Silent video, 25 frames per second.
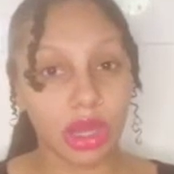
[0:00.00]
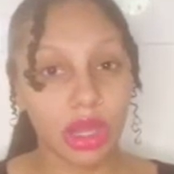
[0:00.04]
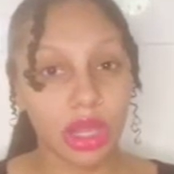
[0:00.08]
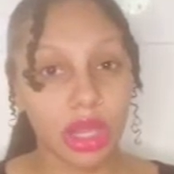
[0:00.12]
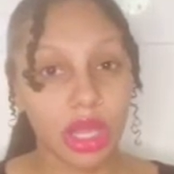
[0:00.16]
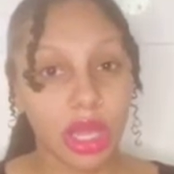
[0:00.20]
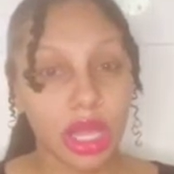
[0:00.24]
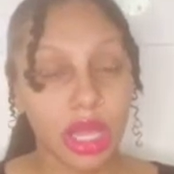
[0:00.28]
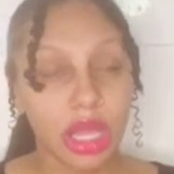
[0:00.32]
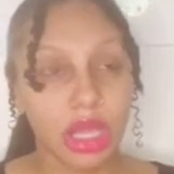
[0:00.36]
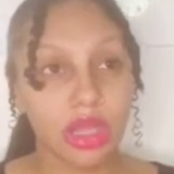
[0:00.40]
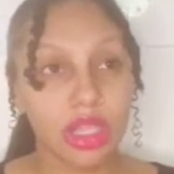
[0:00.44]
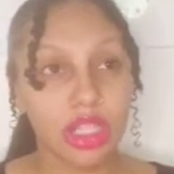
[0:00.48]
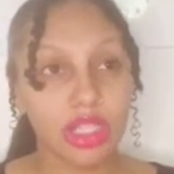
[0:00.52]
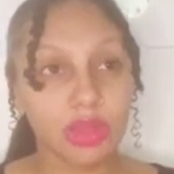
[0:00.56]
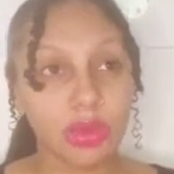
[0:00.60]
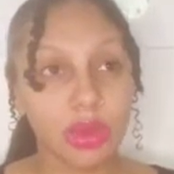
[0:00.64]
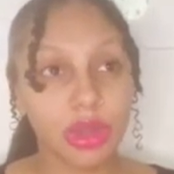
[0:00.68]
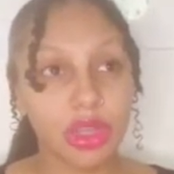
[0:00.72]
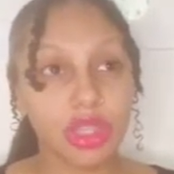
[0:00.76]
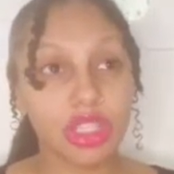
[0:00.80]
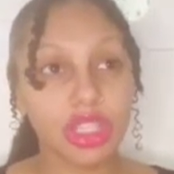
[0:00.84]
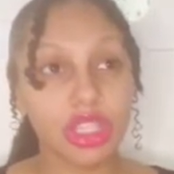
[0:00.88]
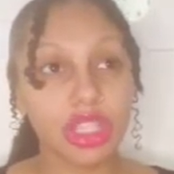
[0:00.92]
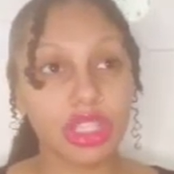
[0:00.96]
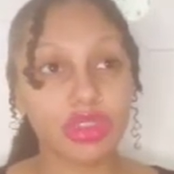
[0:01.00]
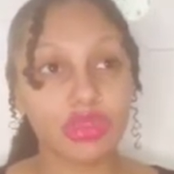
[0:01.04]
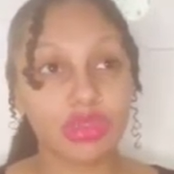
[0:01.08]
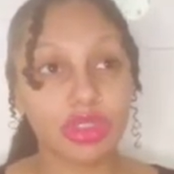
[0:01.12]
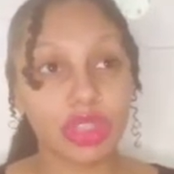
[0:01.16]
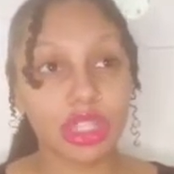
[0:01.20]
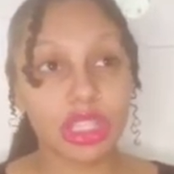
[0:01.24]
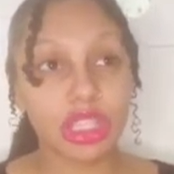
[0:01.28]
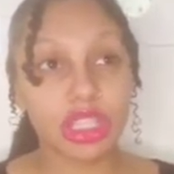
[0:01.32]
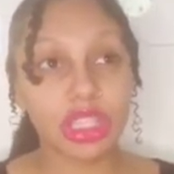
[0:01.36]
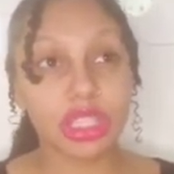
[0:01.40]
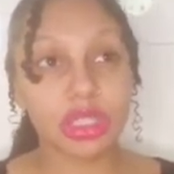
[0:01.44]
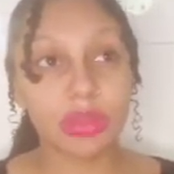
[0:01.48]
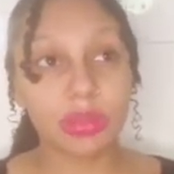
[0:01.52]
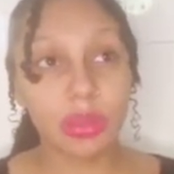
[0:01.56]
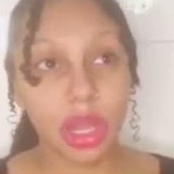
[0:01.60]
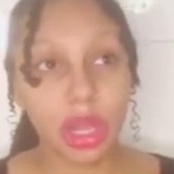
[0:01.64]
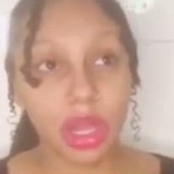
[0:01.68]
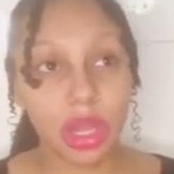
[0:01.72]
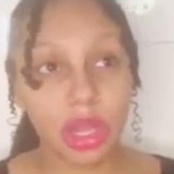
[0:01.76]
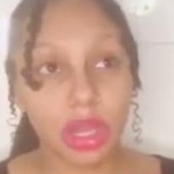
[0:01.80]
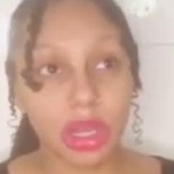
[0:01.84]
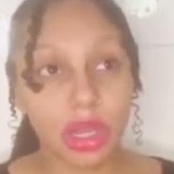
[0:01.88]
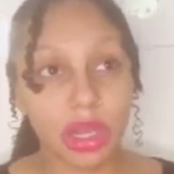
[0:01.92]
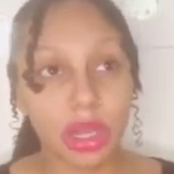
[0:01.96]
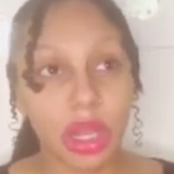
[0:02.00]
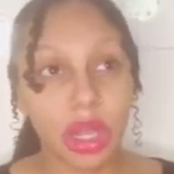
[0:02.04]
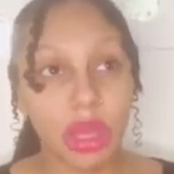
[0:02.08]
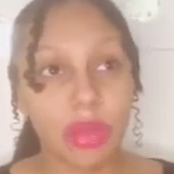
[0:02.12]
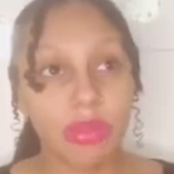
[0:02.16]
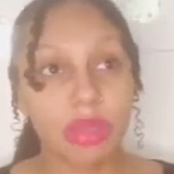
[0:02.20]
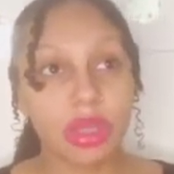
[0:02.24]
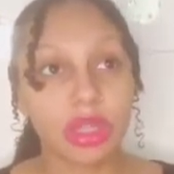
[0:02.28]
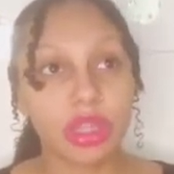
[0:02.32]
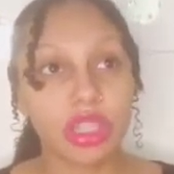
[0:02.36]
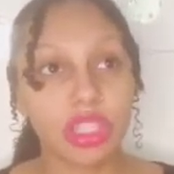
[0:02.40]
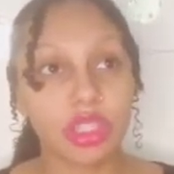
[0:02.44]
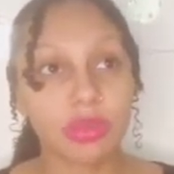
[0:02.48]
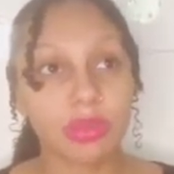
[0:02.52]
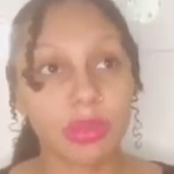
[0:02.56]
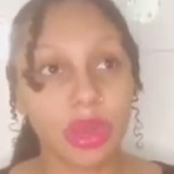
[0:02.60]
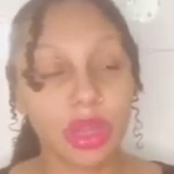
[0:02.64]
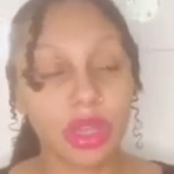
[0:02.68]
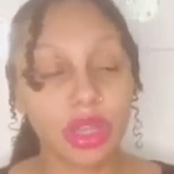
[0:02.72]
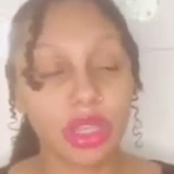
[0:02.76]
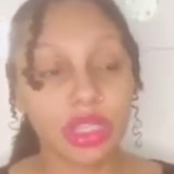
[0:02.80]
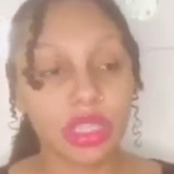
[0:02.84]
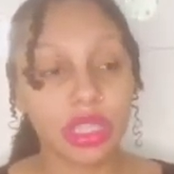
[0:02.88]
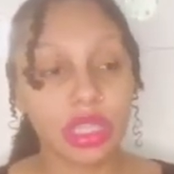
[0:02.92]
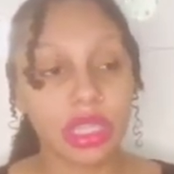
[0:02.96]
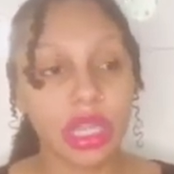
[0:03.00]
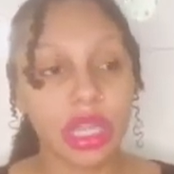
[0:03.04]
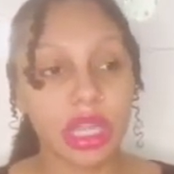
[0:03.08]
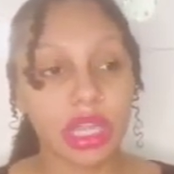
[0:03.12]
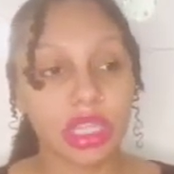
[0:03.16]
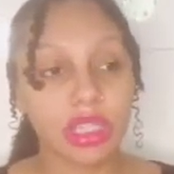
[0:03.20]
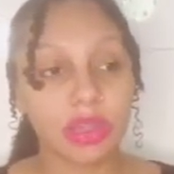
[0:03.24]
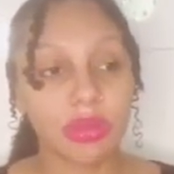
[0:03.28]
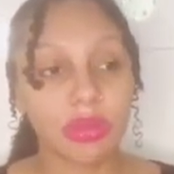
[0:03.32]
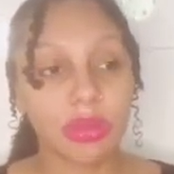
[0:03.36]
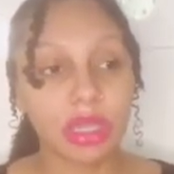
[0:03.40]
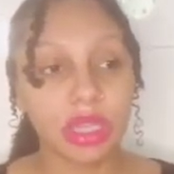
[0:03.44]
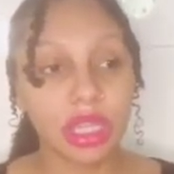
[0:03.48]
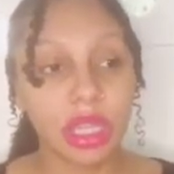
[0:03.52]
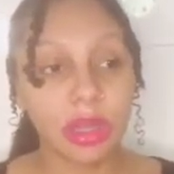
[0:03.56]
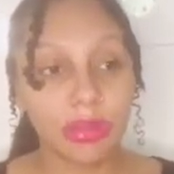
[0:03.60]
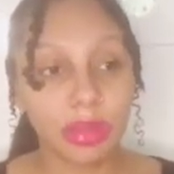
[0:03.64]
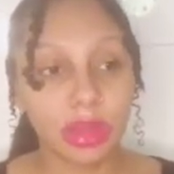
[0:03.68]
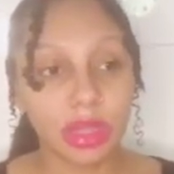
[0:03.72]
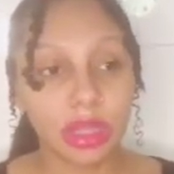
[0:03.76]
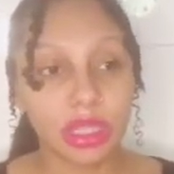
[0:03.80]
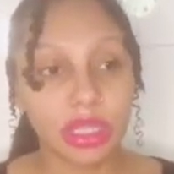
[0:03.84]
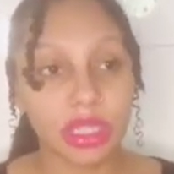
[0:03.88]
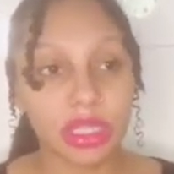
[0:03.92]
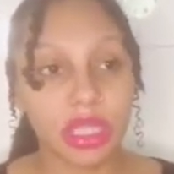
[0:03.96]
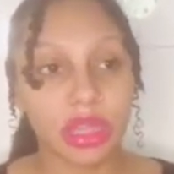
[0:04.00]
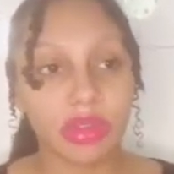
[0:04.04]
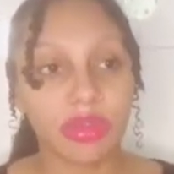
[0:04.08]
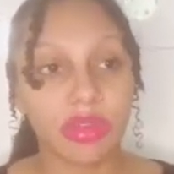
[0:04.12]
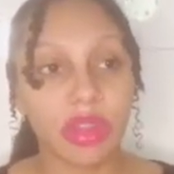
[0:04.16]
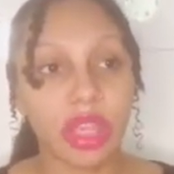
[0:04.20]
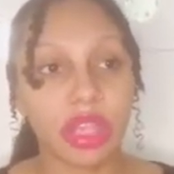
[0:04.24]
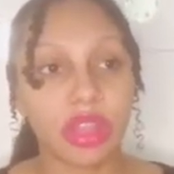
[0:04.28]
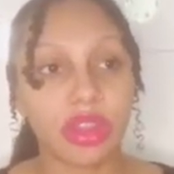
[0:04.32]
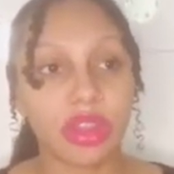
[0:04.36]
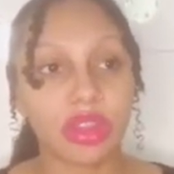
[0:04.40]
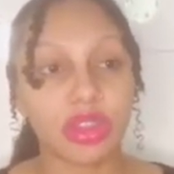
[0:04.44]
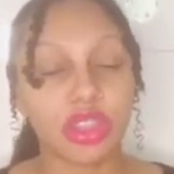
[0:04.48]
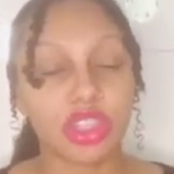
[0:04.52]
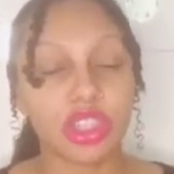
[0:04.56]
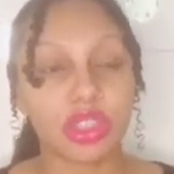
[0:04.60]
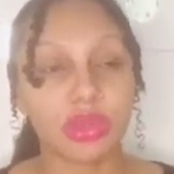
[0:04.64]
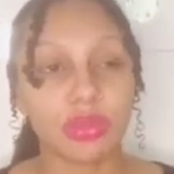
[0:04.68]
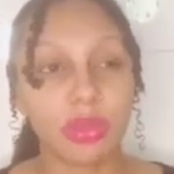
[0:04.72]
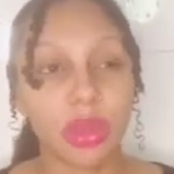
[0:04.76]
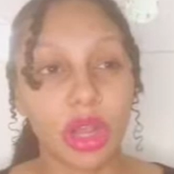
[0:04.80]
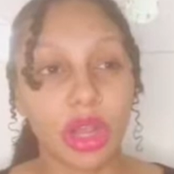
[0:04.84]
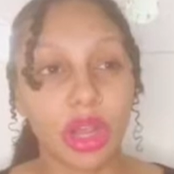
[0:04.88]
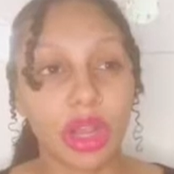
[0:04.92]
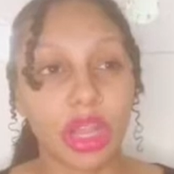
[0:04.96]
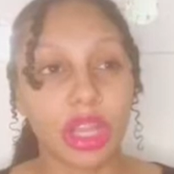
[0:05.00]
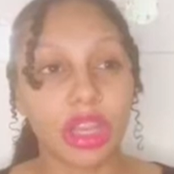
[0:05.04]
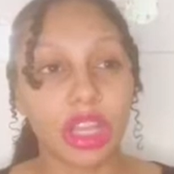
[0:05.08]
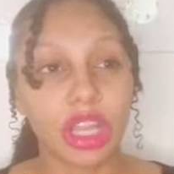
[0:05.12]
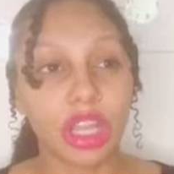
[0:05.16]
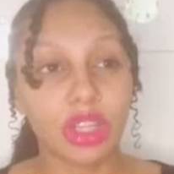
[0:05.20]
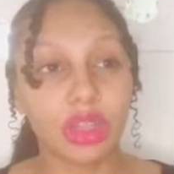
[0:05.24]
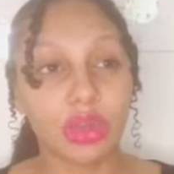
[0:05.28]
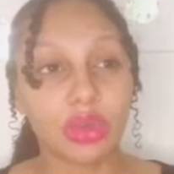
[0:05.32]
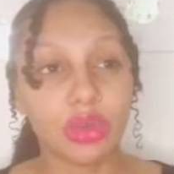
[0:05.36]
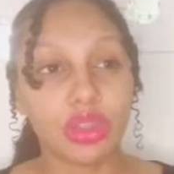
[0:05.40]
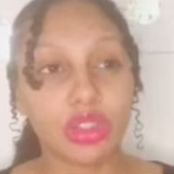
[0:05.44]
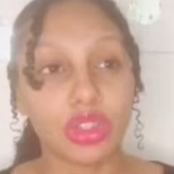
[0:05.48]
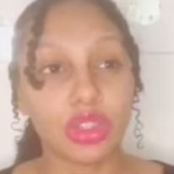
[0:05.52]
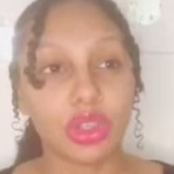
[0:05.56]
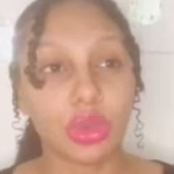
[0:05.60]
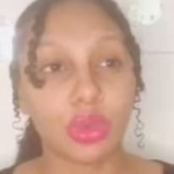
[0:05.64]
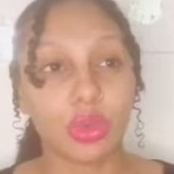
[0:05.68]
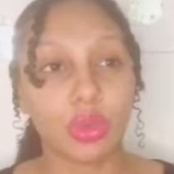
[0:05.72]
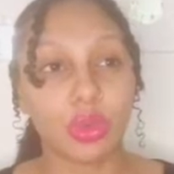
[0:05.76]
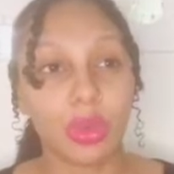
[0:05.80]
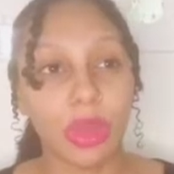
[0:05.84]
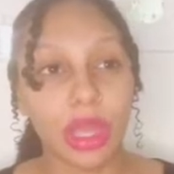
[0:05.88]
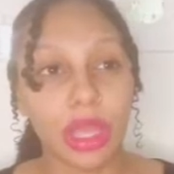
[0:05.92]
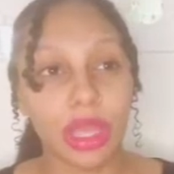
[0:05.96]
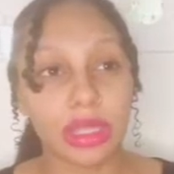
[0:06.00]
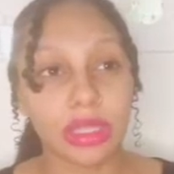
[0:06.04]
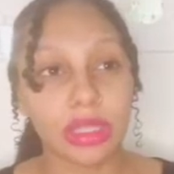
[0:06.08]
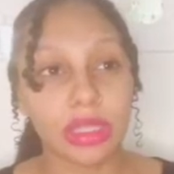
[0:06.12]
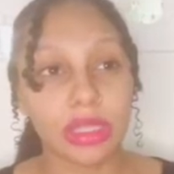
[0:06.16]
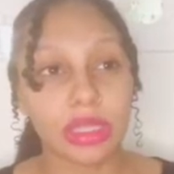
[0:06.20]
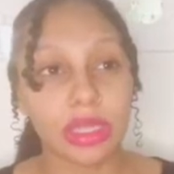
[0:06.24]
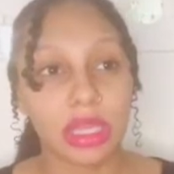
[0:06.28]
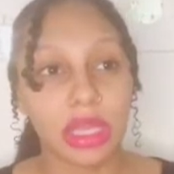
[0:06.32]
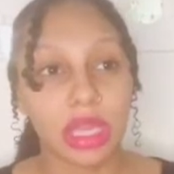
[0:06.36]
This person is really smart, but this person is manipulative, and they're smart and they use their wits